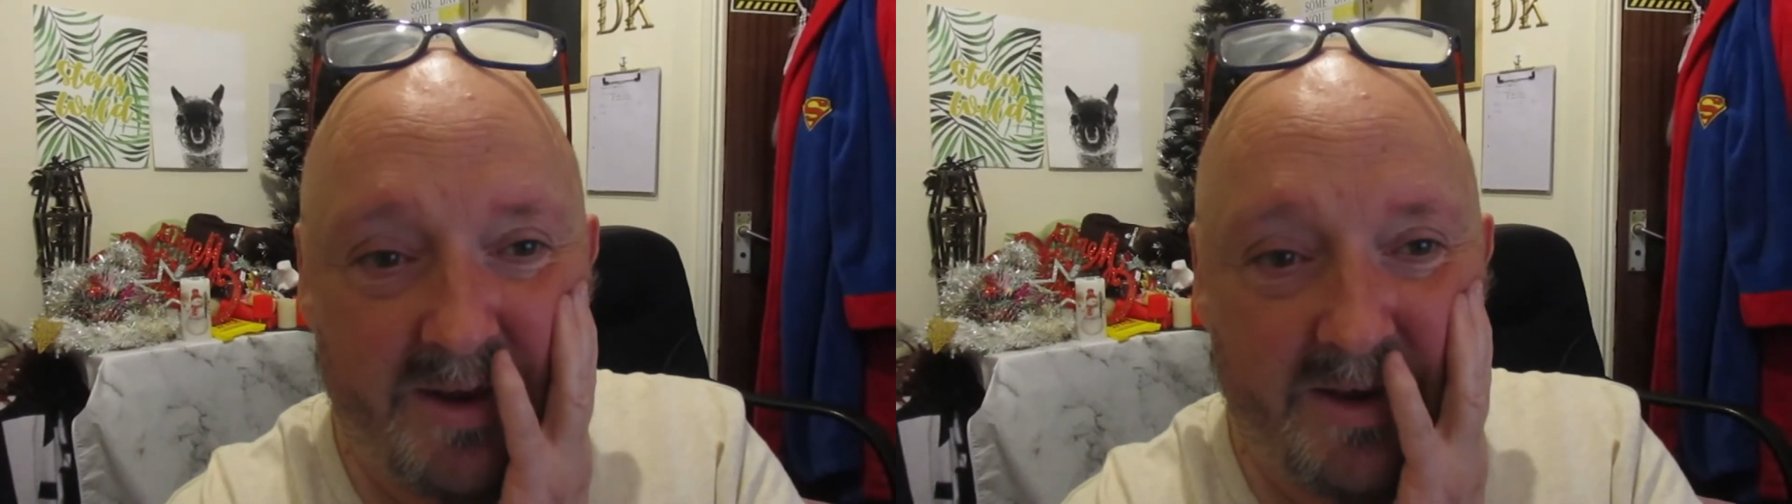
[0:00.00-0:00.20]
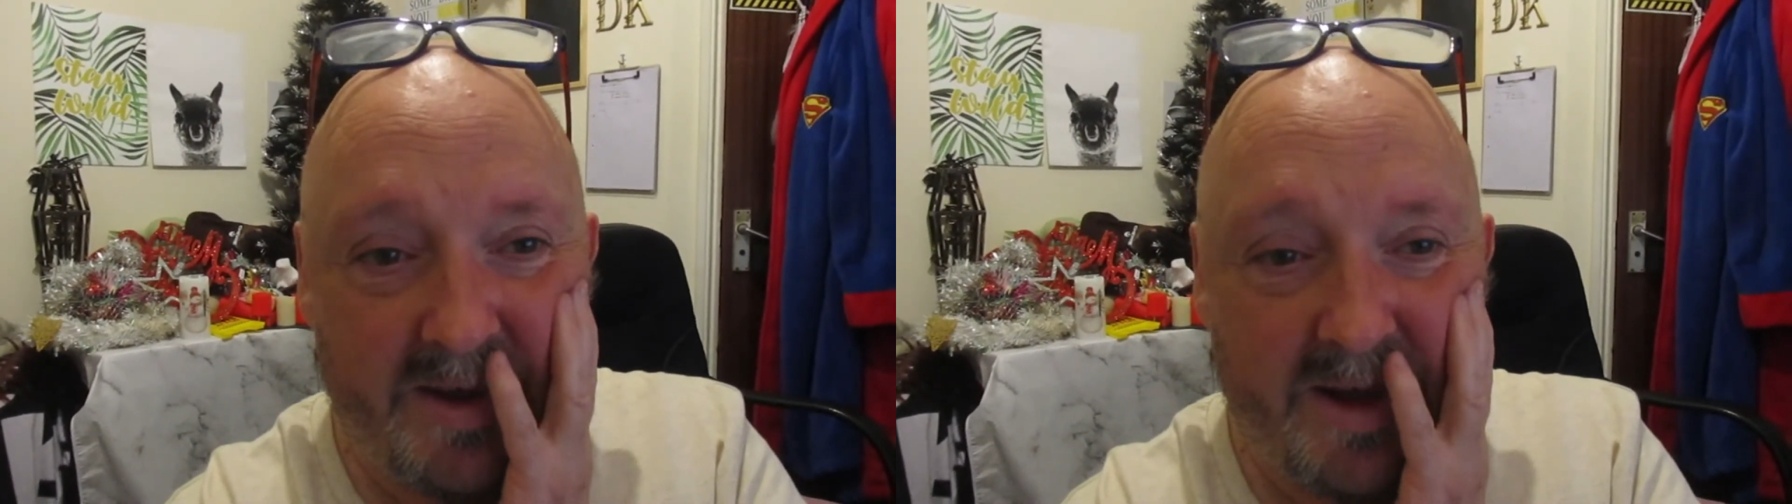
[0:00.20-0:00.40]

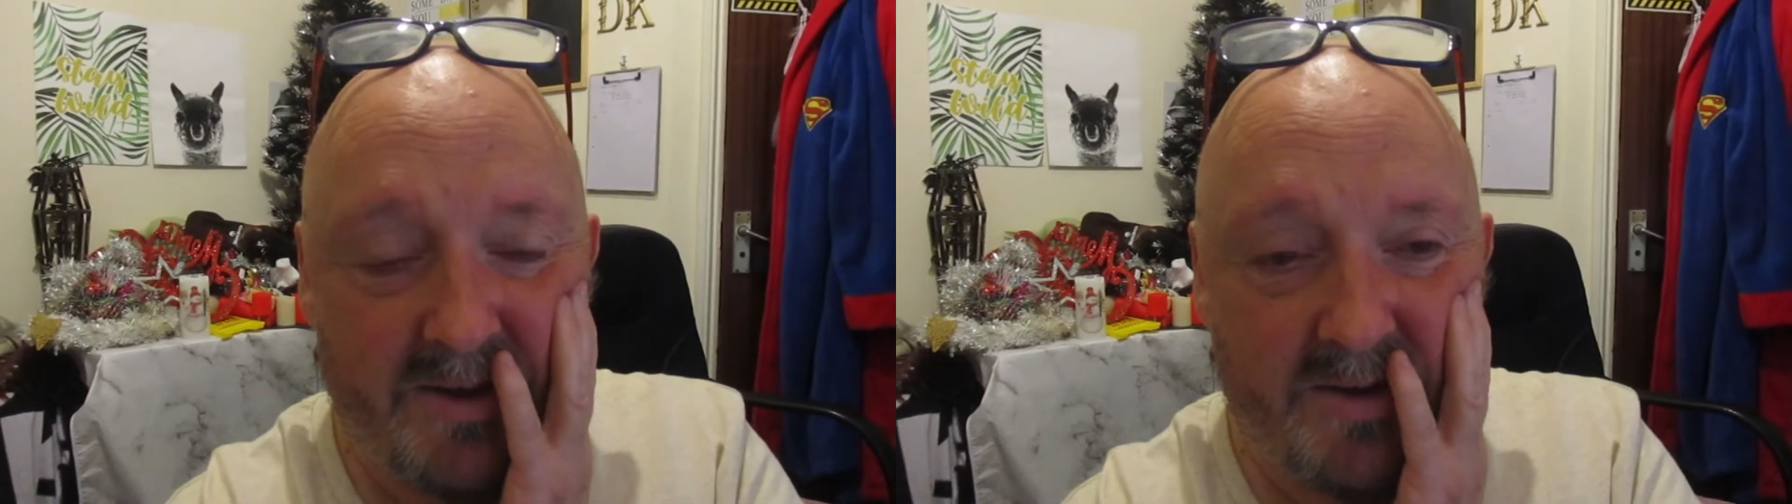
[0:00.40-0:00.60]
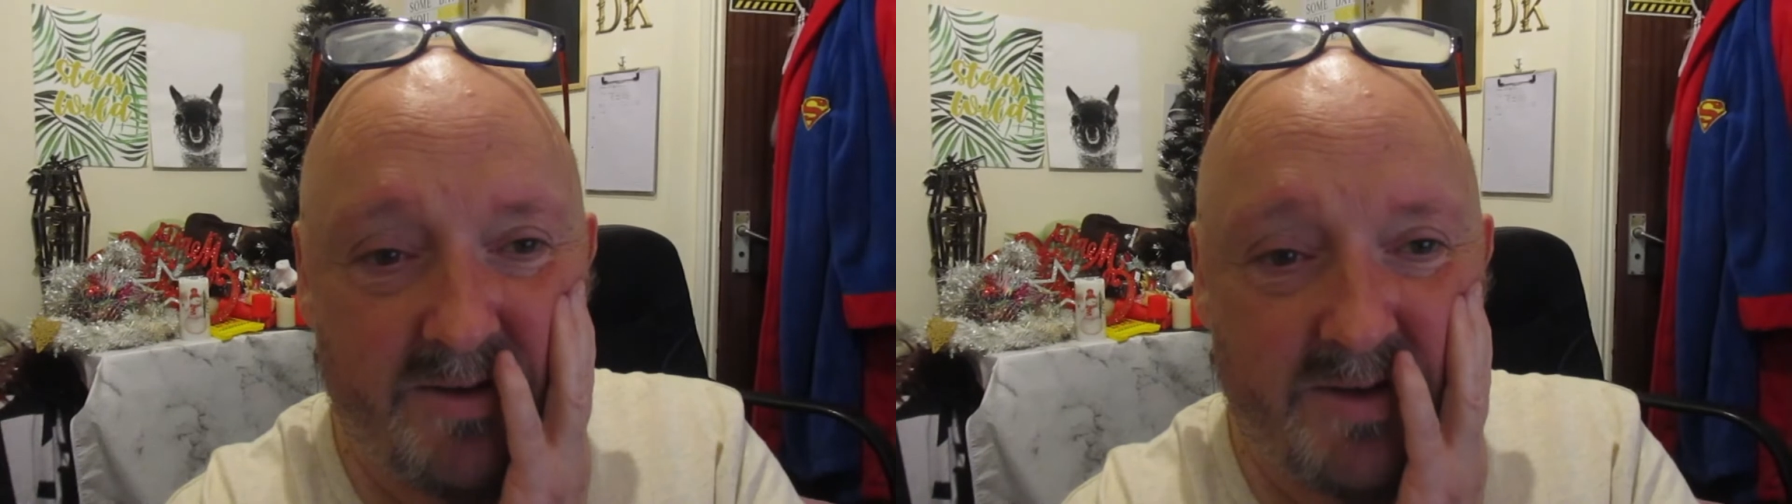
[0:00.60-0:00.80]
nine
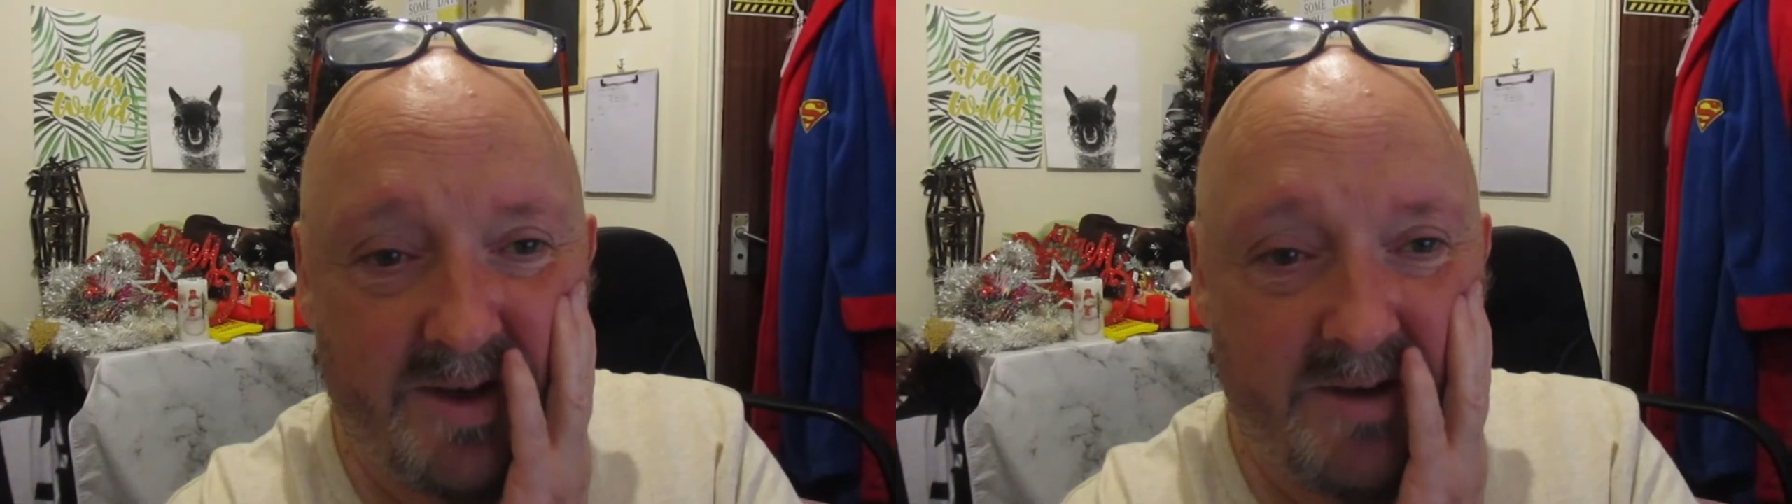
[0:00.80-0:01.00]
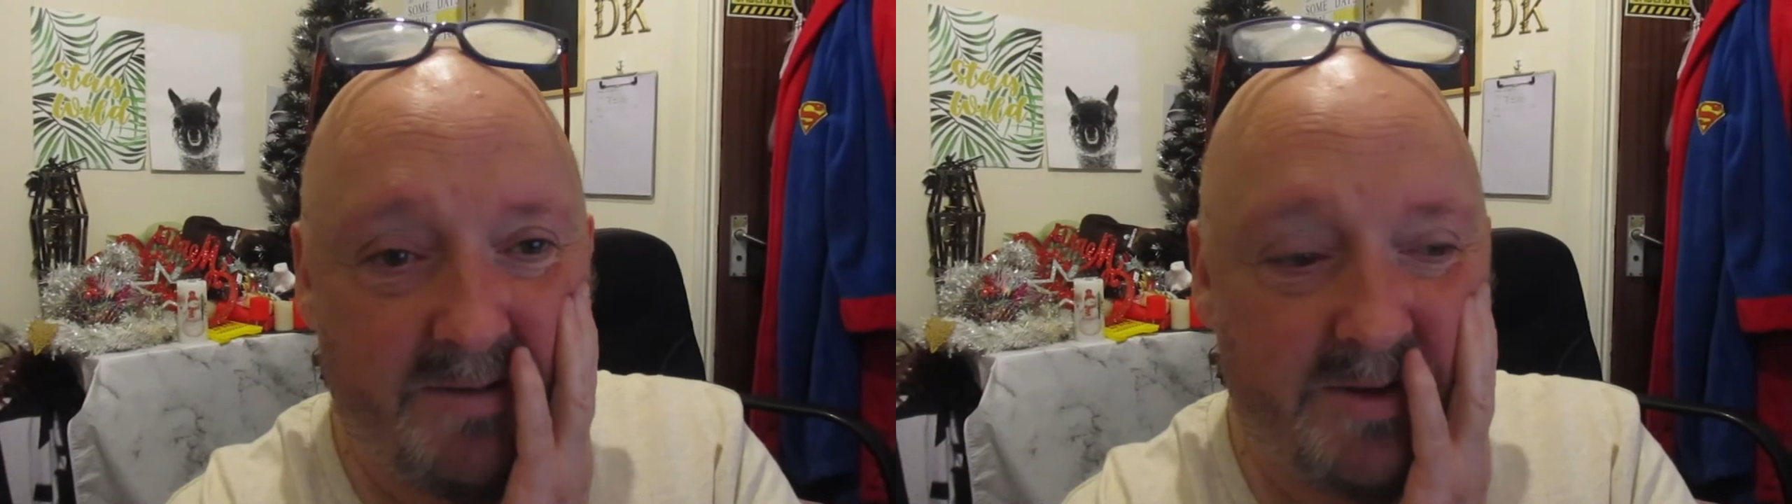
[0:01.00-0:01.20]
years
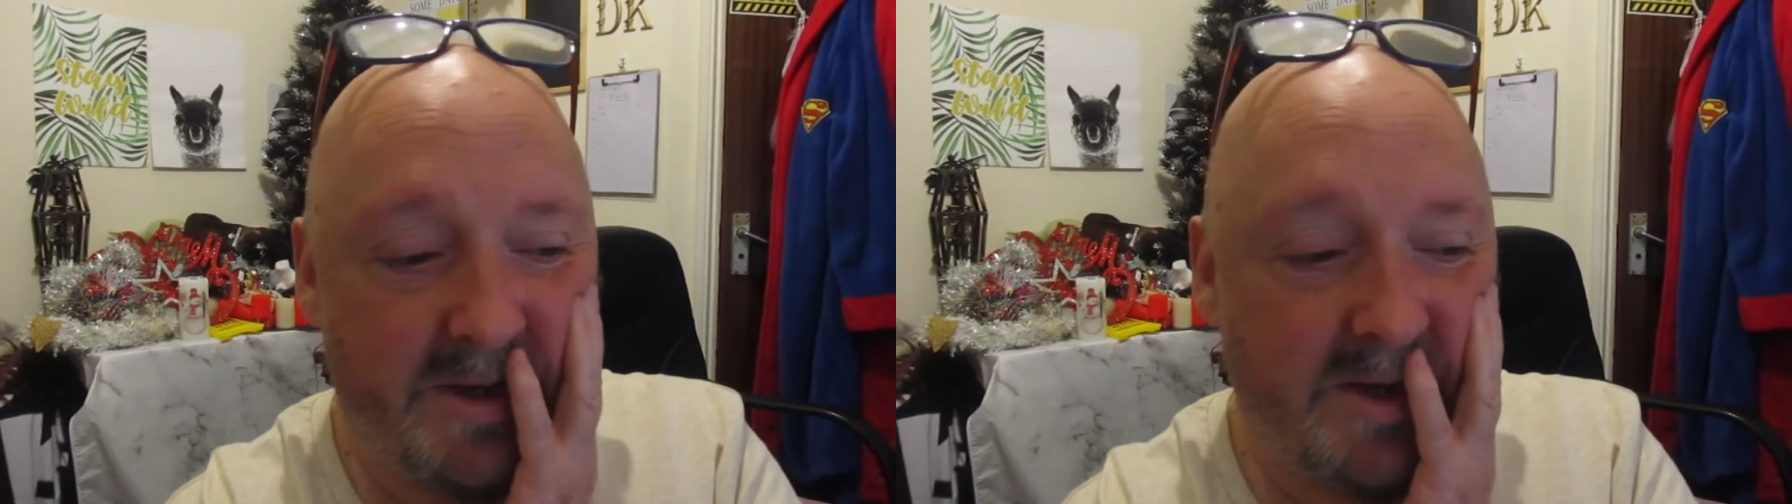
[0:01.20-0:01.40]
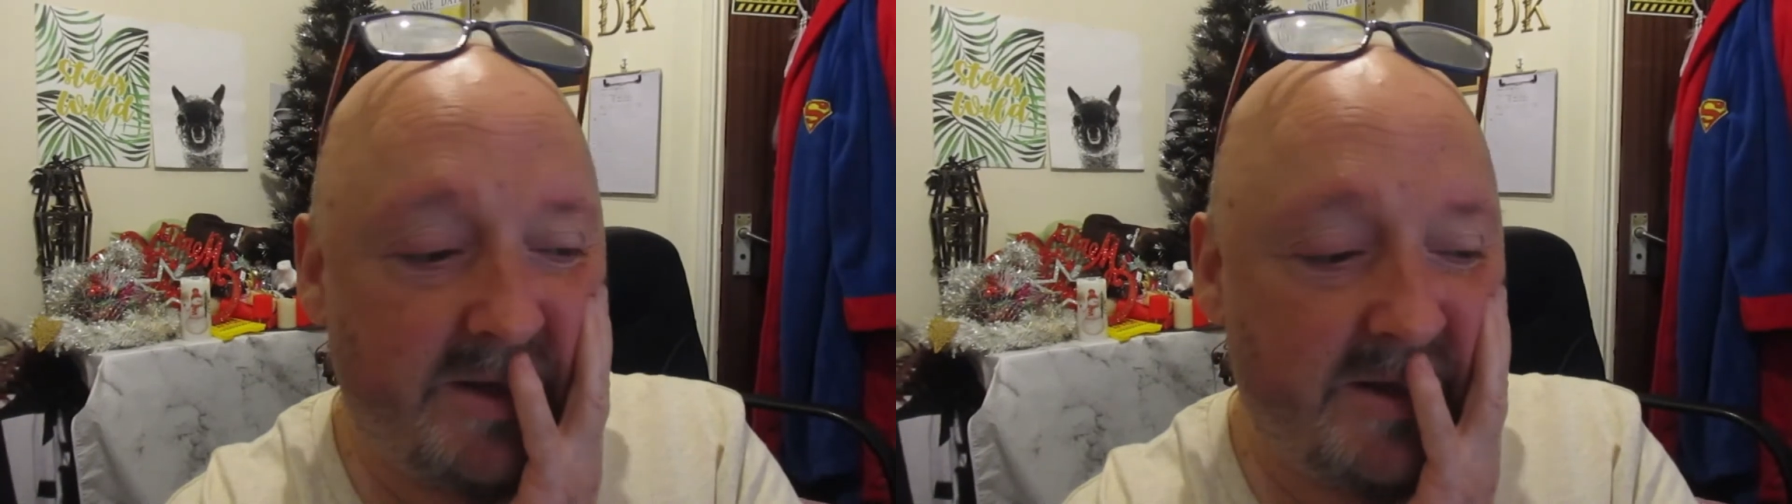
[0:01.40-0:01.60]
ago,
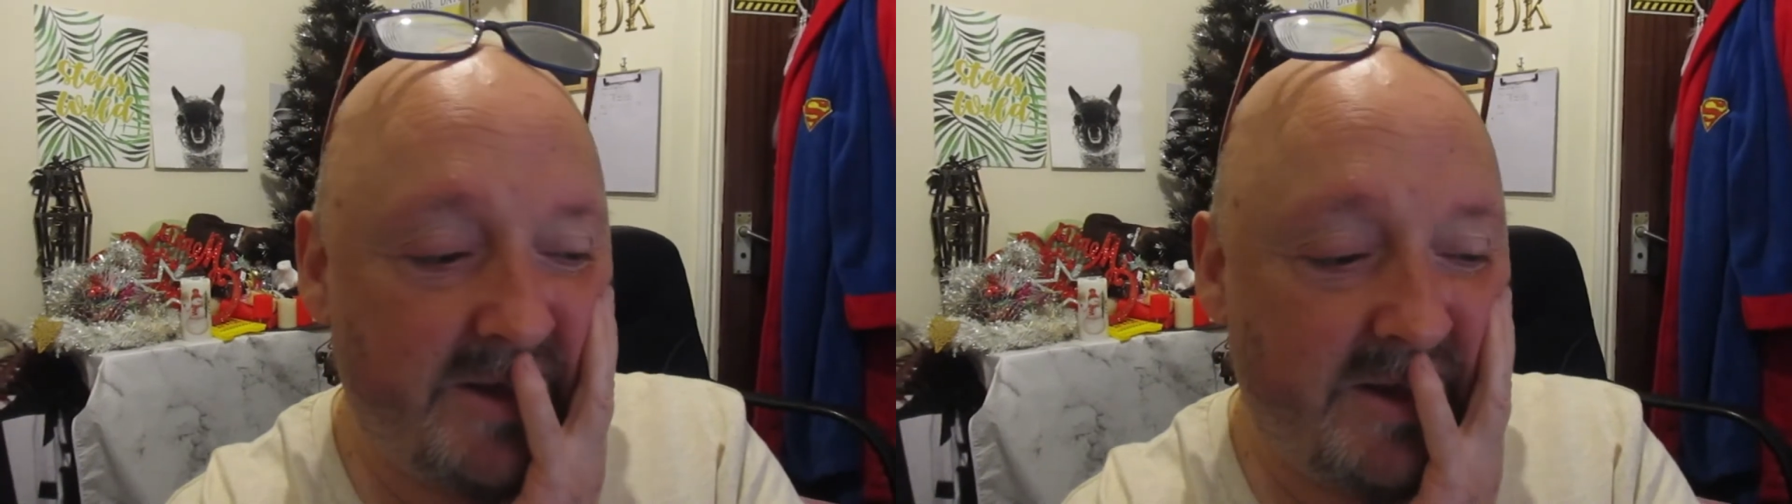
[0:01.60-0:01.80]
jeez.